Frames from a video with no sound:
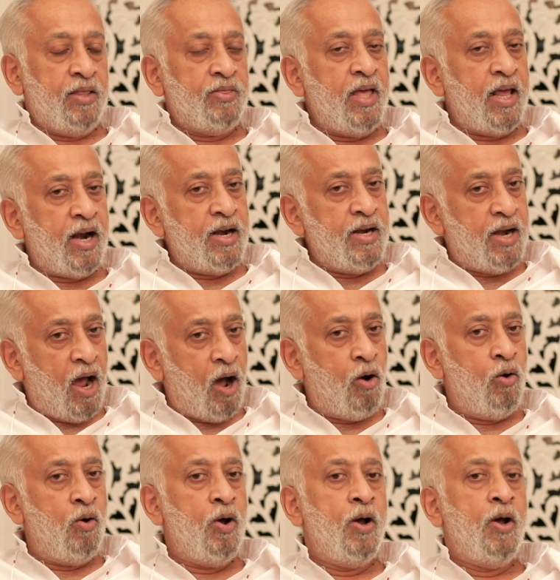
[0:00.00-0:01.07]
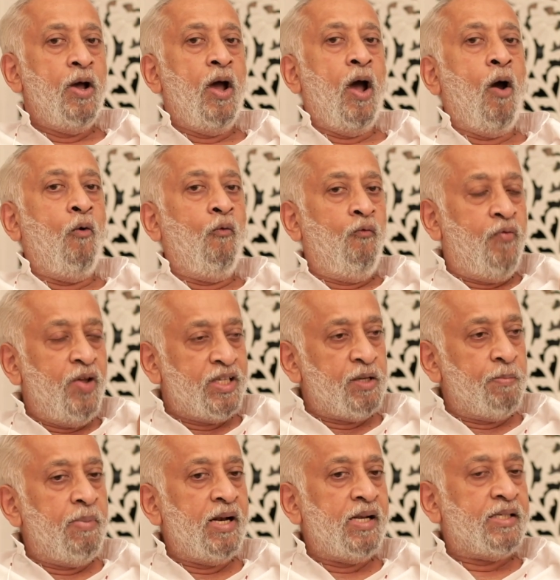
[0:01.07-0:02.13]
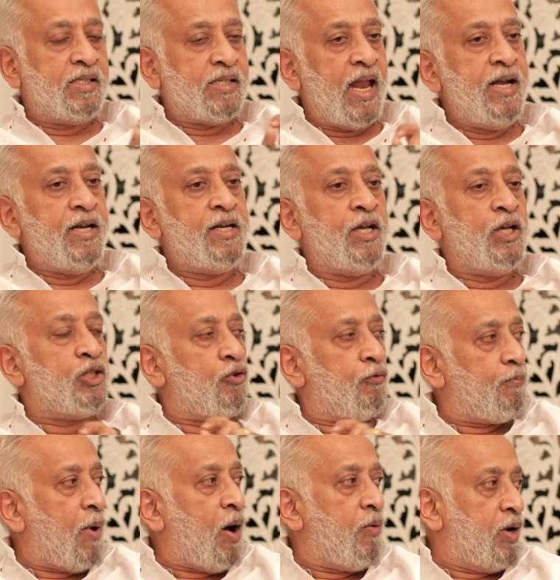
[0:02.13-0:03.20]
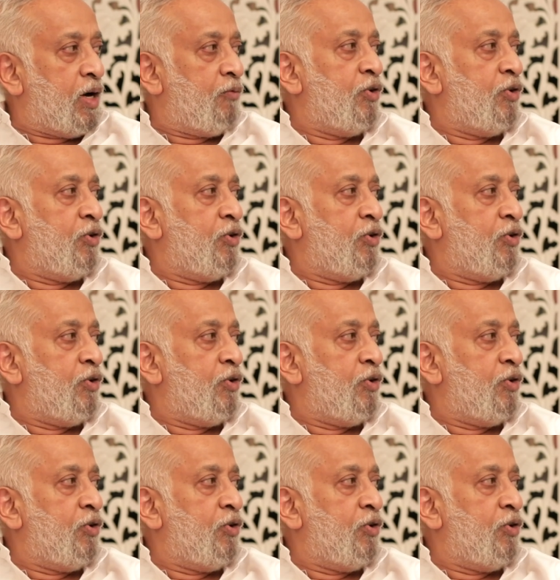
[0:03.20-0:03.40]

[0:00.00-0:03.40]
there are now visible centers of power